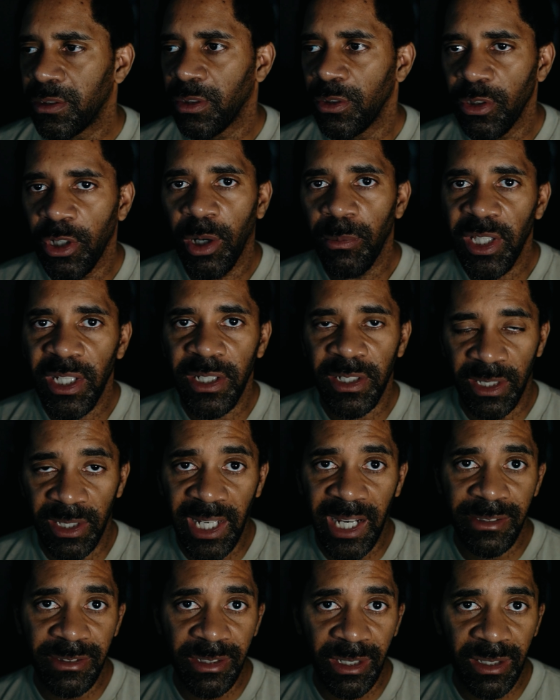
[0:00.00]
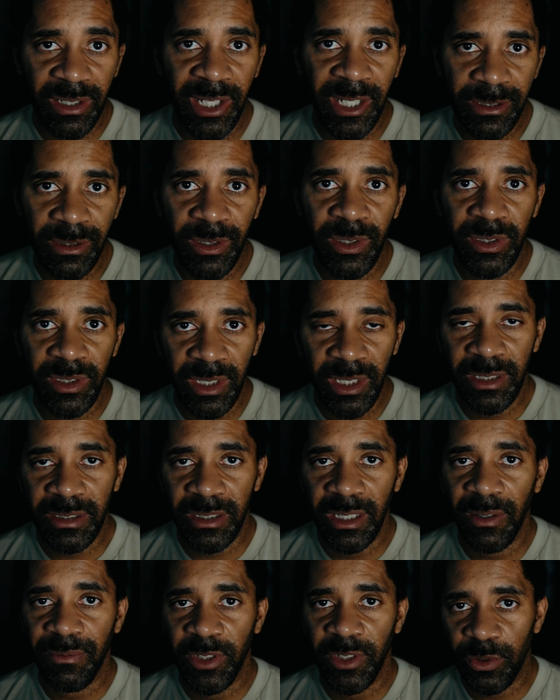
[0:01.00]
So normally in a logic class, you'll see this
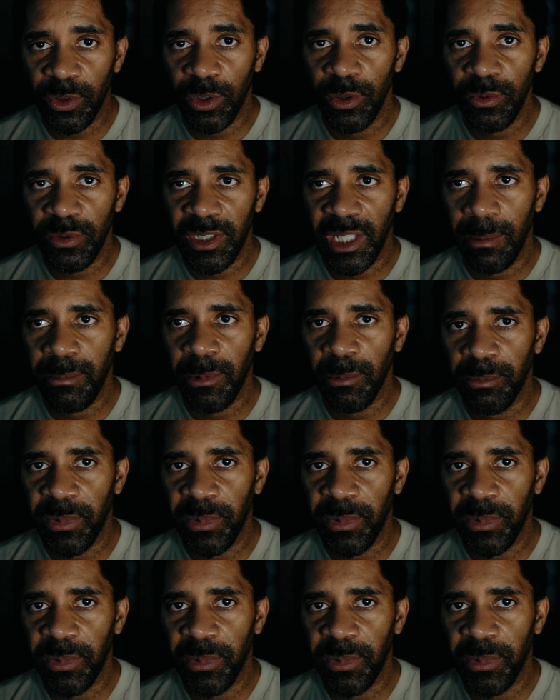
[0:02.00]
stuff in the truth table.